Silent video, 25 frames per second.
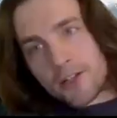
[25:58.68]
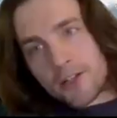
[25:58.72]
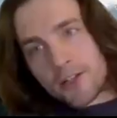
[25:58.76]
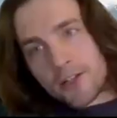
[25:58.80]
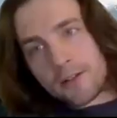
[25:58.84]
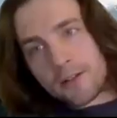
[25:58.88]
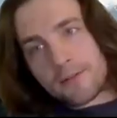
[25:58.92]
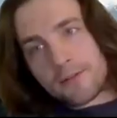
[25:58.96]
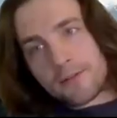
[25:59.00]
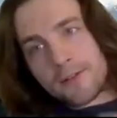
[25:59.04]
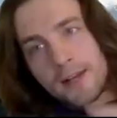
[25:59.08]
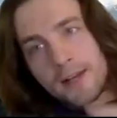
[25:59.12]

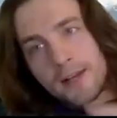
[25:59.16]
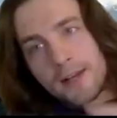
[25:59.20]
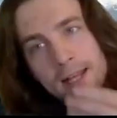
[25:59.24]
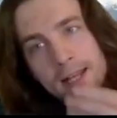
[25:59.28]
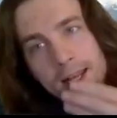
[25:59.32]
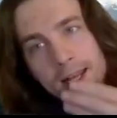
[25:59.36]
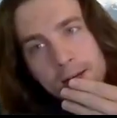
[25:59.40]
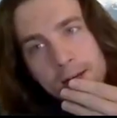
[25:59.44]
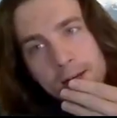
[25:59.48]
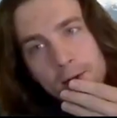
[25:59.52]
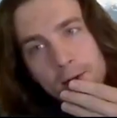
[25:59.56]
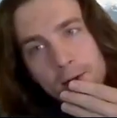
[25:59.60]
doubly
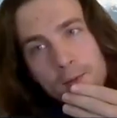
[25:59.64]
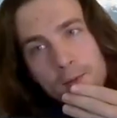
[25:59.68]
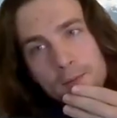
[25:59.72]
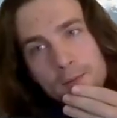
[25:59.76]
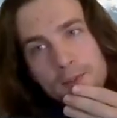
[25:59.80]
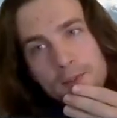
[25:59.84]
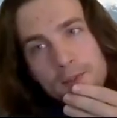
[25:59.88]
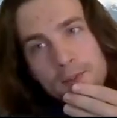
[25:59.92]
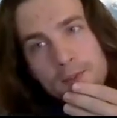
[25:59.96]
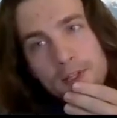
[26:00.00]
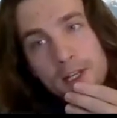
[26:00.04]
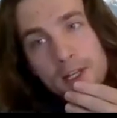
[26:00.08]
rational
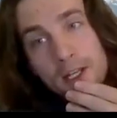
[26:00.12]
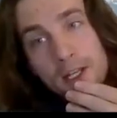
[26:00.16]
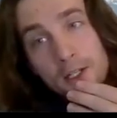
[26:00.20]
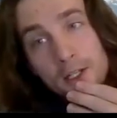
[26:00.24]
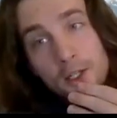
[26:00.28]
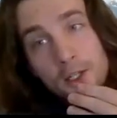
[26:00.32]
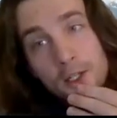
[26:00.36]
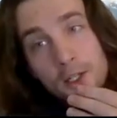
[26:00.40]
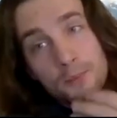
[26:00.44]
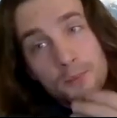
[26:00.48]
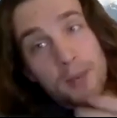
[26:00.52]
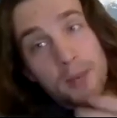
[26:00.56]
finite groups
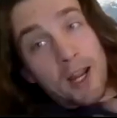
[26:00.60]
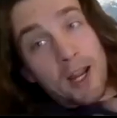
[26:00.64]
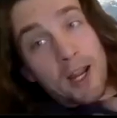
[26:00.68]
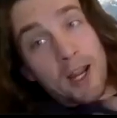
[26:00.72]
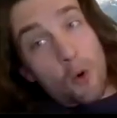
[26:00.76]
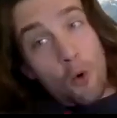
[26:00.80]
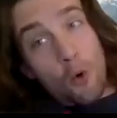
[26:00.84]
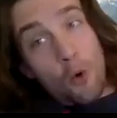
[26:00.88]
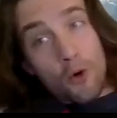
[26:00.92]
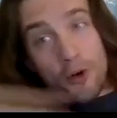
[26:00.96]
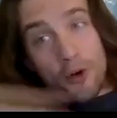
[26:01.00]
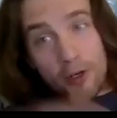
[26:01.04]
just by
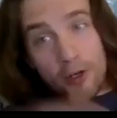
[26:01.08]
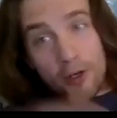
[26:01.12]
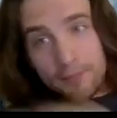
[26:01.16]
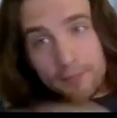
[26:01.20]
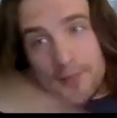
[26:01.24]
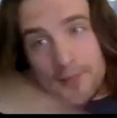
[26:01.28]
order.